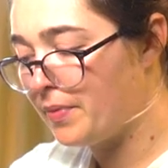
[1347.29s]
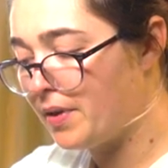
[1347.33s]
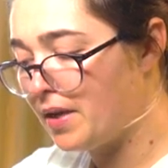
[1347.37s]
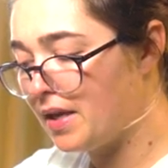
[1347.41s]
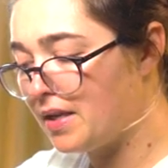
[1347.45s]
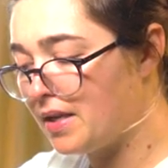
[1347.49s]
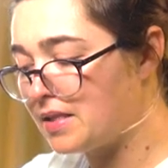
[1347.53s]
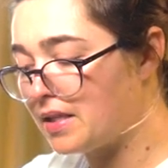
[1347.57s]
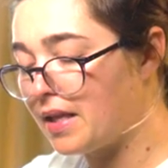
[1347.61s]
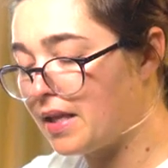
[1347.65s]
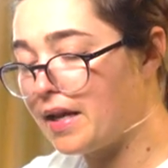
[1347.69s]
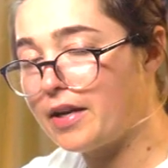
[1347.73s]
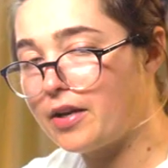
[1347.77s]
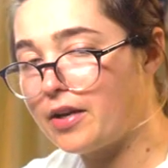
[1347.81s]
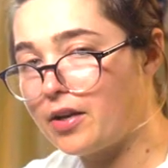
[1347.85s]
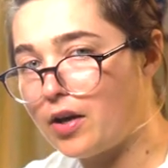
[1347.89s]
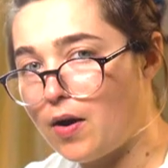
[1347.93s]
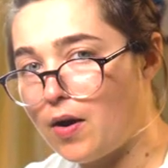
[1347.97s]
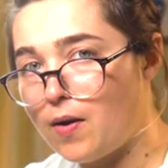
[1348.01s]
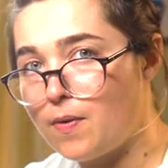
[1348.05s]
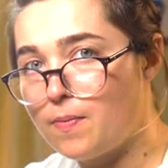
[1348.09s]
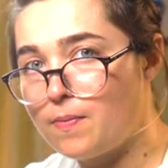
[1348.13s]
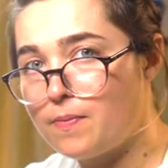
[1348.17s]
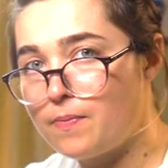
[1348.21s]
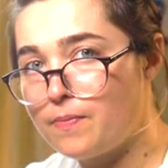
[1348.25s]
is letting
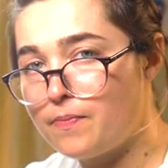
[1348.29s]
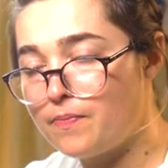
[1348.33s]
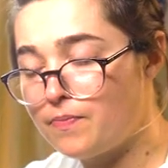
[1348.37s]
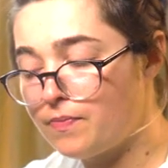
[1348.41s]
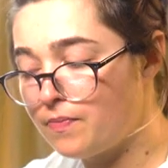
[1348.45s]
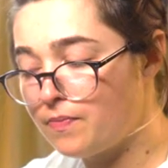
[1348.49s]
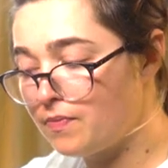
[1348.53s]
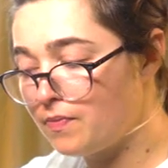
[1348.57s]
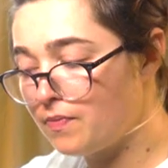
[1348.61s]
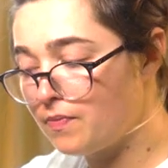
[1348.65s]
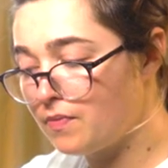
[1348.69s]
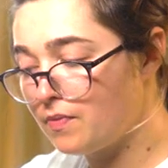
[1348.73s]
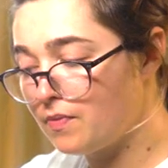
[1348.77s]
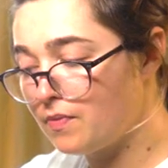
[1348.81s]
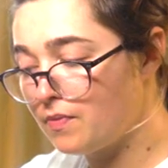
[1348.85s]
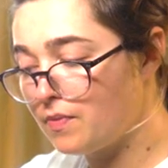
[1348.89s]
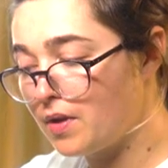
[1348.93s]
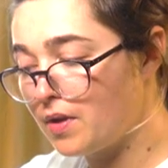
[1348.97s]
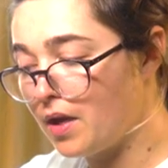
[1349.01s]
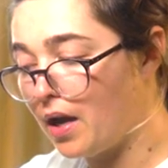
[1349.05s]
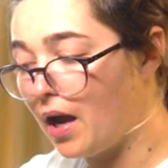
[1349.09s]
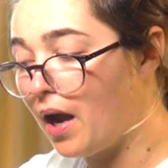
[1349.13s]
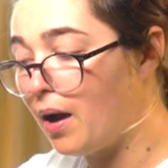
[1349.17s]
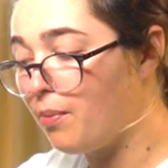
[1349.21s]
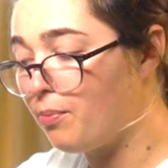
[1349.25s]
go.
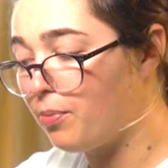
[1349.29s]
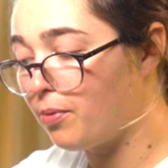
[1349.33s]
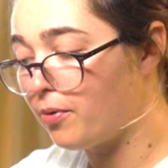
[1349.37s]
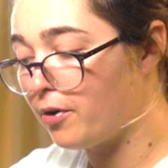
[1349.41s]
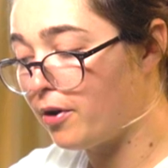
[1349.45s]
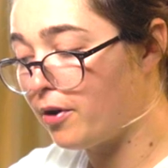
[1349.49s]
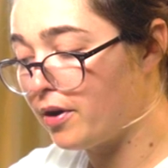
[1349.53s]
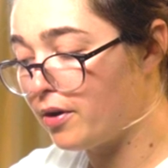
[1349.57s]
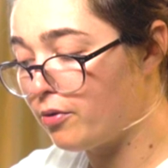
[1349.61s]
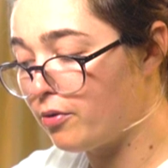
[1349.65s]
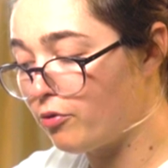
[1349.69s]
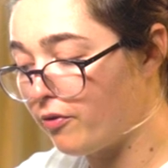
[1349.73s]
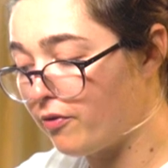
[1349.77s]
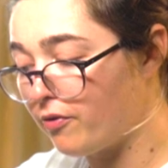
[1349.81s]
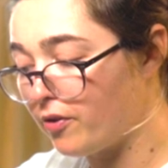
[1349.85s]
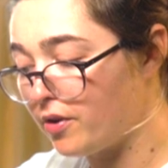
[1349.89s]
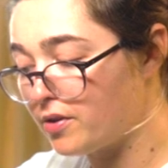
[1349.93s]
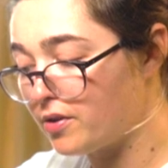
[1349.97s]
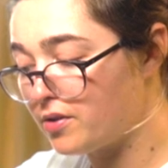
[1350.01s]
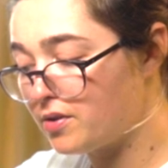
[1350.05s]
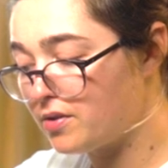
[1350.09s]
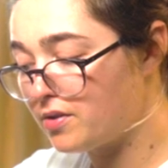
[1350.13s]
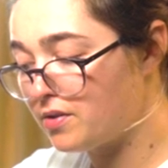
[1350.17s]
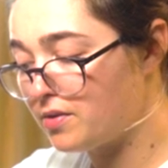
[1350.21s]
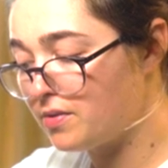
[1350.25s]
Emperor in
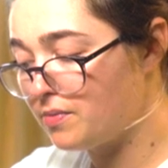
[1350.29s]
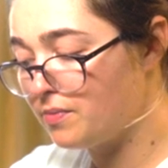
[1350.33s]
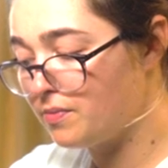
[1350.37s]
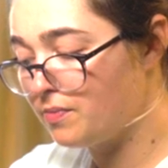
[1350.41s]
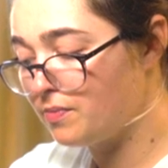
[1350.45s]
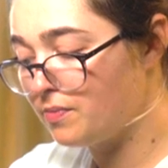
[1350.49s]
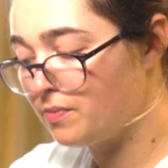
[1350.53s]
reverse.